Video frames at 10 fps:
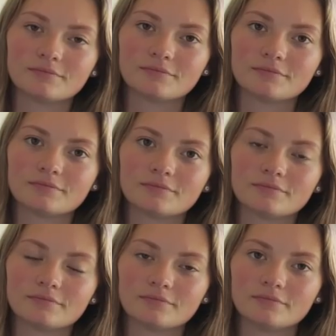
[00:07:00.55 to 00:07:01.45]

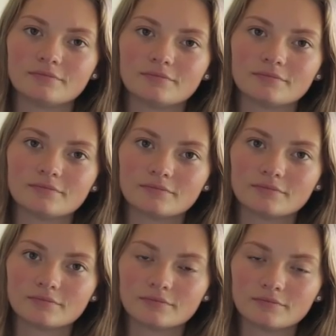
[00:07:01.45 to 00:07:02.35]

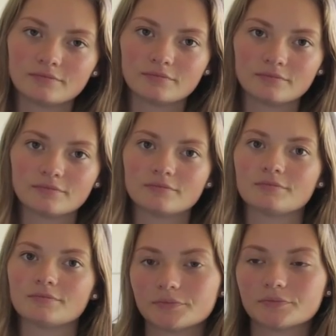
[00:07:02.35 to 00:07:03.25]

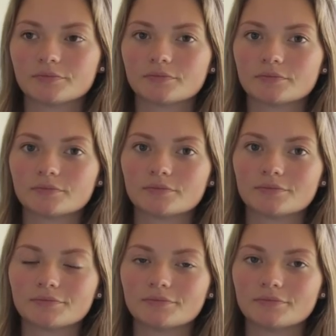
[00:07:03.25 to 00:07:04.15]

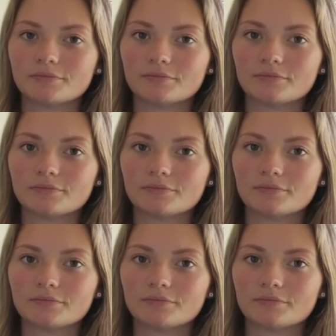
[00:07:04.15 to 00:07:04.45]
This person isn't speaking.